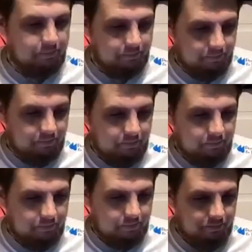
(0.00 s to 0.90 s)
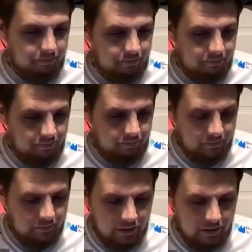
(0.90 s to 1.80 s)
It's gonna be this year.
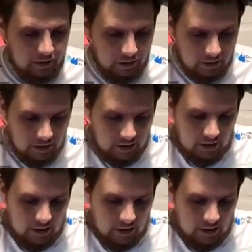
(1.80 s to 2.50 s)
They're at home.